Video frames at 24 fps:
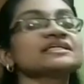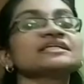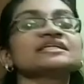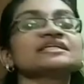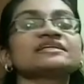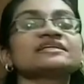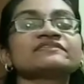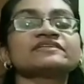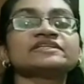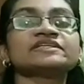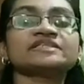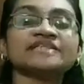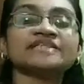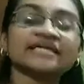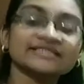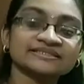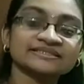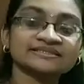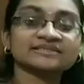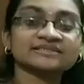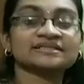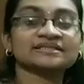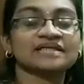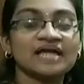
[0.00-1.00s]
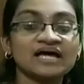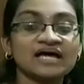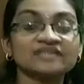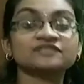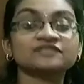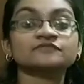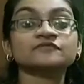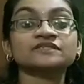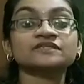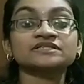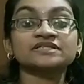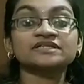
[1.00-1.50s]
in our next
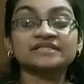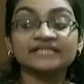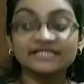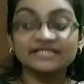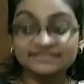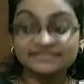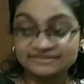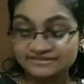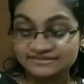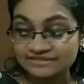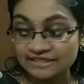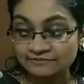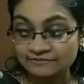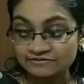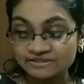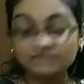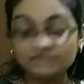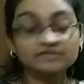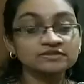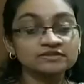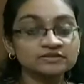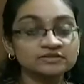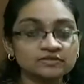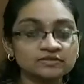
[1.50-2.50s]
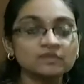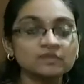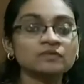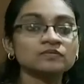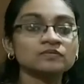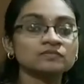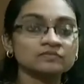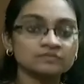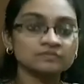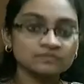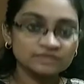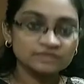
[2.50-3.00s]
class with the next chapter. So
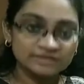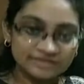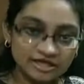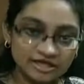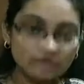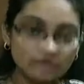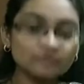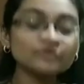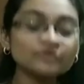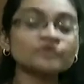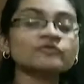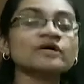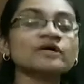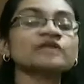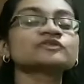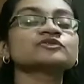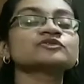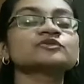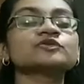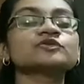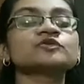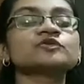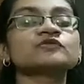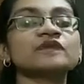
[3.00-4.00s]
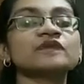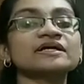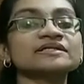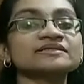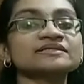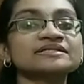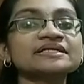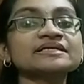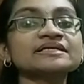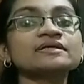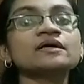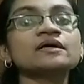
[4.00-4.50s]
now you want to do one
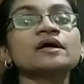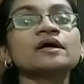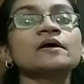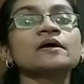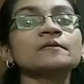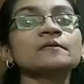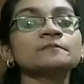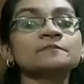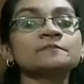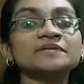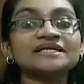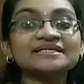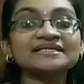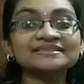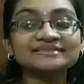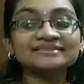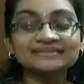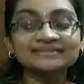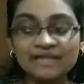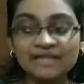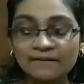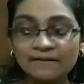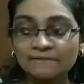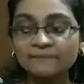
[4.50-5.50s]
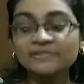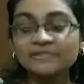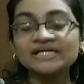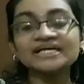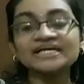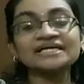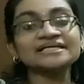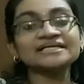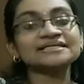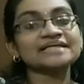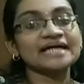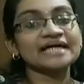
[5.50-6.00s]
thing. Please
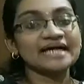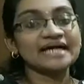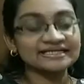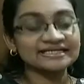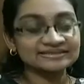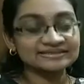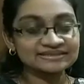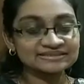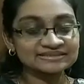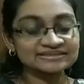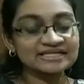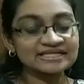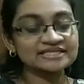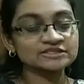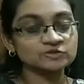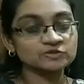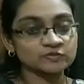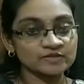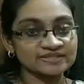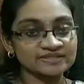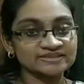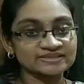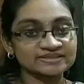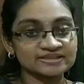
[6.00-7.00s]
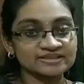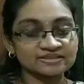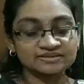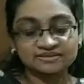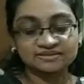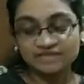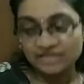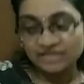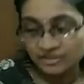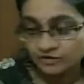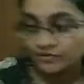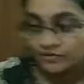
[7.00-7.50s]
complete the exercise
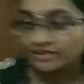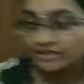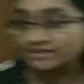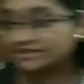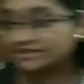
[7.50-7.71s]
questions. In your